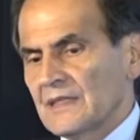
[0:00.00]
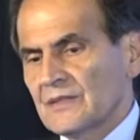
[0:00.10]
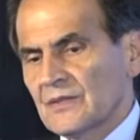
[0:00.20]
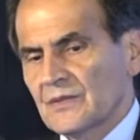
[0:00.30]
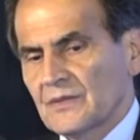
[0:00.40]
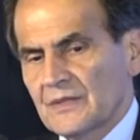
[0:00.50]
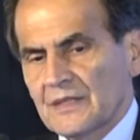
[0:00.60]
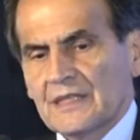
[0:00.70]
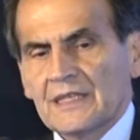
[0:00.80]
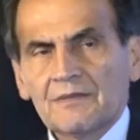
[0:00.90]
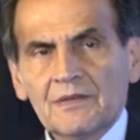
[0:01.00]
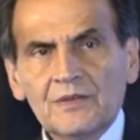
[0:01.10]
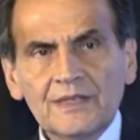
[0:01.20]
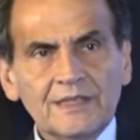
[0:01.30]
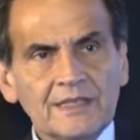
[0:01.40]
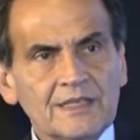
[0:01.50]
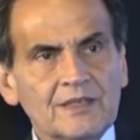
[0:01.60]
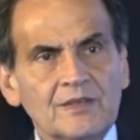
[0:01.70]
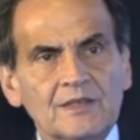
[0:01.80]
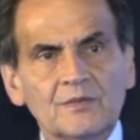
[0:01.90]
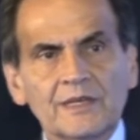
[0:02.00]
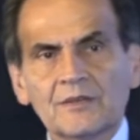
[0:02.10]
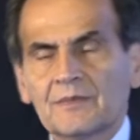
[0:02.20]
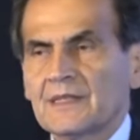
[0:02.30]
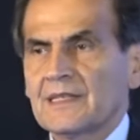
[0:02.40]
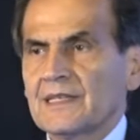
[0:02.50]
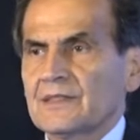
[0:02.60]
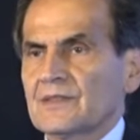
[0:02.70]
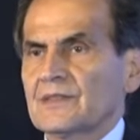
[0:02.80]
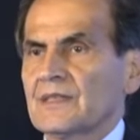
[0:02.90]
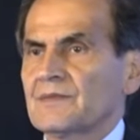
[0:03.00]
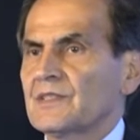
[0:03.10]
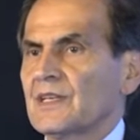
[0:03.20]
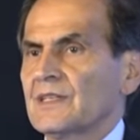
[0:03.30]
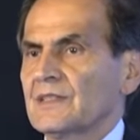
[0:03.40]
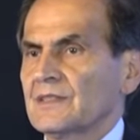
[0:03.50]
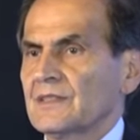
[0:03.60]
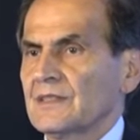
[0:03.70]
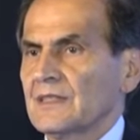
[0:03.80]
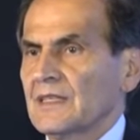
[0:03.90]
So if you look at the current recommendations have changed,